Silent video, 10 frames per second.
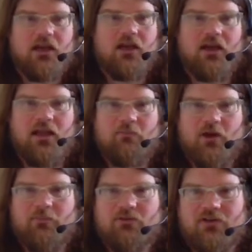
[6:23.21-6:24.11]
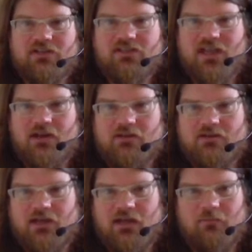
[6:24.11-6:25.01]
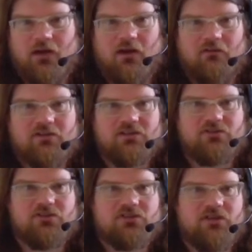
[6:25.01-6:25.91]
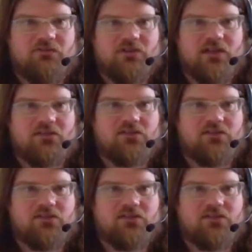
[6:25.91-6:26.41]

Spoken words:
it might be trying to send high resolution stuff to that.